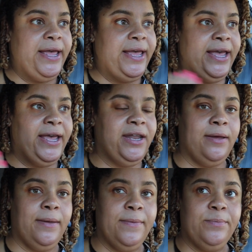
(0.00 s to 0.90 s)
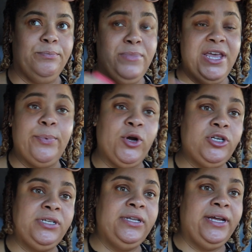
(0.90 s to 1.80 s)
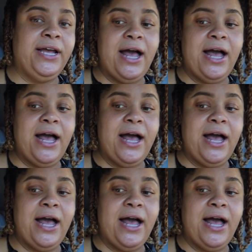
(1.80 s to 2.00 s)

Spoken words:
And me personally,